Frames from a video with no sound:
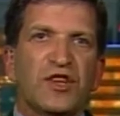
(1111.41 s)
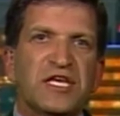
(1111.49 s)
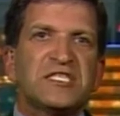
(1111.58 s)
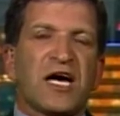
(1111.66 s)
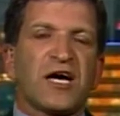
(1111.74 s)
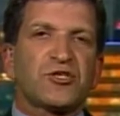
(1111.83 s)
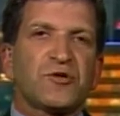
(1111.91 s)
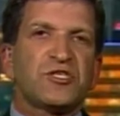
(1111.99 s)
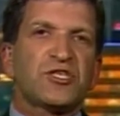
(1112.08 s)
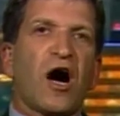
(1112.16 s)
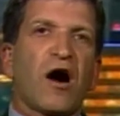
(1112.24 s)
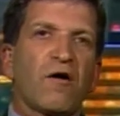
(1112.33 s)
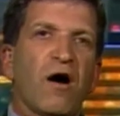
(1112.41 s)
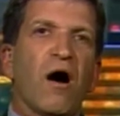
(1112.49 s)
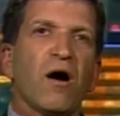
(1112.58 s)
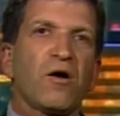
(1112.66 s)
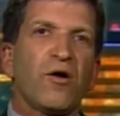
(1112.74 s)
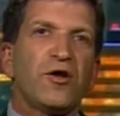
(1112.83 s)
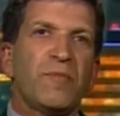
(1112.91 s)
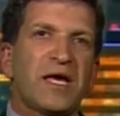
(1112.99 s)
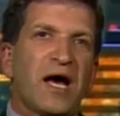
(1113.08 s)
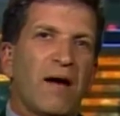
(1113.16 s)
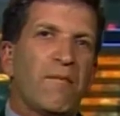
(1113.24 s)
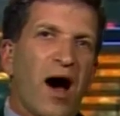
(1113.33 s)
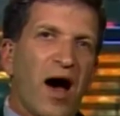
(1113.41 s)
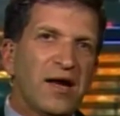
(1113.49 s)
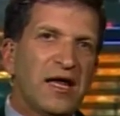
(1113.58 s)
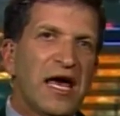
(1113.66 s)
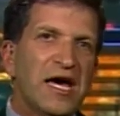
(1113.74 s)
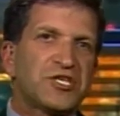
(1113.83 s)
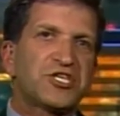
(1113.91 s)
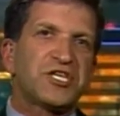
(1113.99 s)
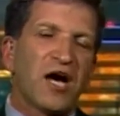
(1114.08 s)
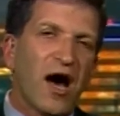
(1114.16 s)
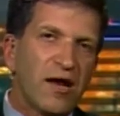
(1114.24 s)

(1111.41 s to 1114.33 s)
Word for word: these countries are all going to become unhitched,